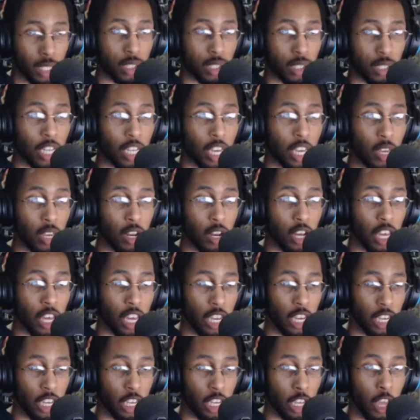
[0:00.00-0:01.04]
that might
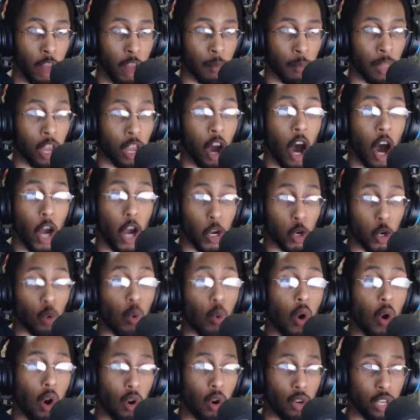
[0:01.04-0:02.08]
sustain a
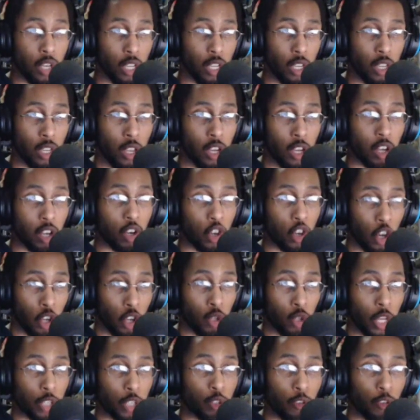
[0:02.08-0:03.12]
higher quality
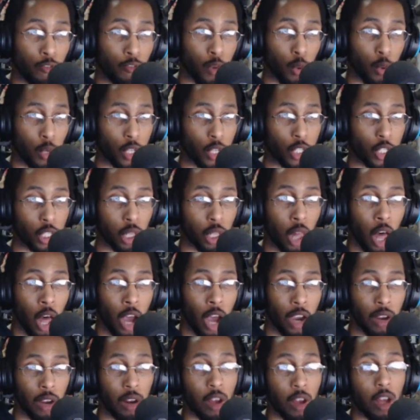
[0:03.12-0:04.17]
collector
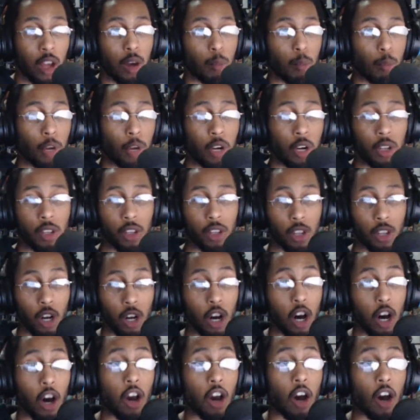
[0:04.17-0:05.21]
focused line.
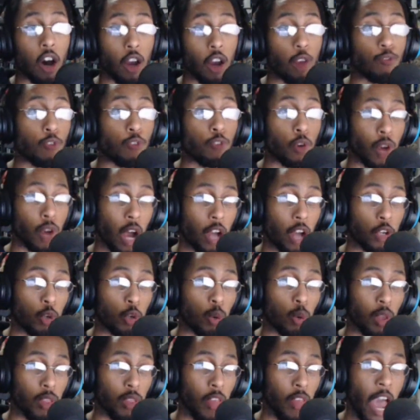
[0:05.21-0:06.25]
But
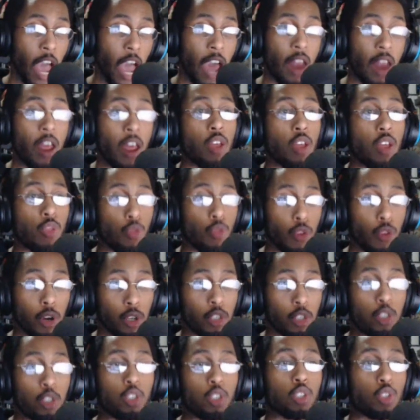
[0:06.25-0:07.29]
if they're not doing that,
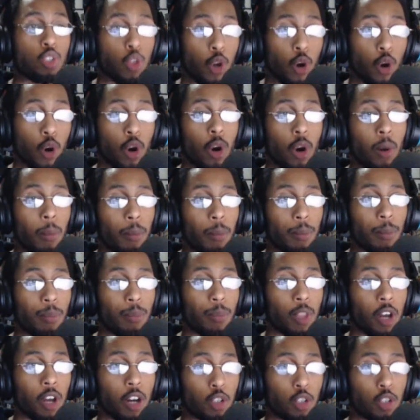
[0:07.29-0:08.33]
they're
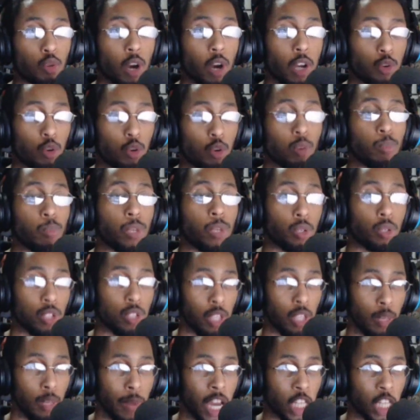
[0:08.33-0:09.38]

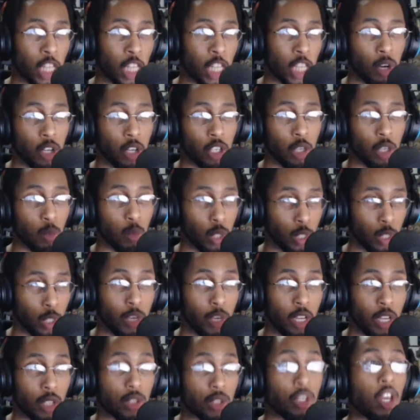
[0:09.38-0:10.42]
trying to appeal to the mass
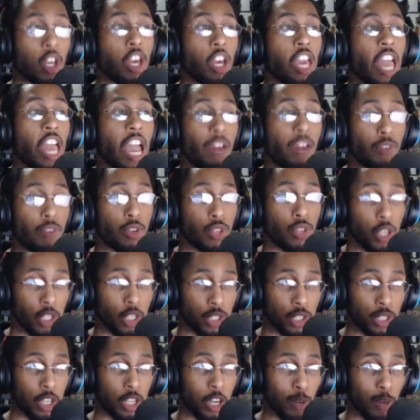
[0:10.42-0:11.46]
market, which means
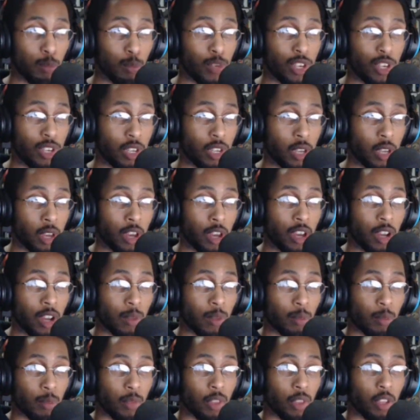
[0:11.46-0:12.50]
everything's going to be